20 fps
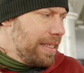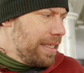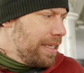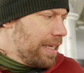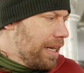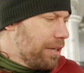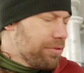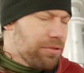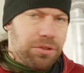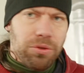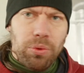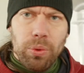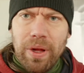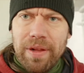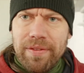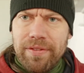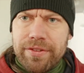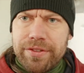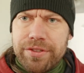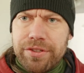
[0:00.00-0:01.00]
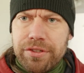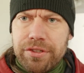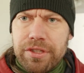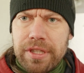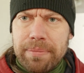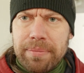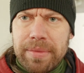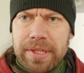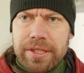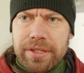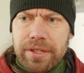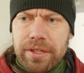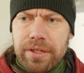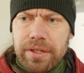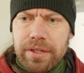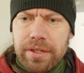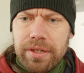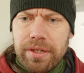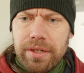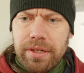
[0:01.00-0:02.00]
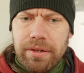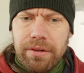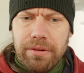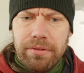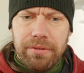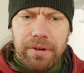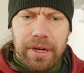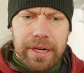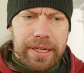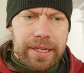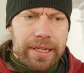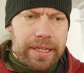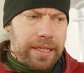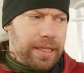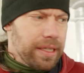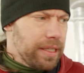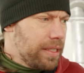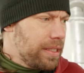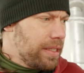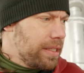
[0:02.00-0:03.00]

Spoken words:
Now the 12-volt system is running.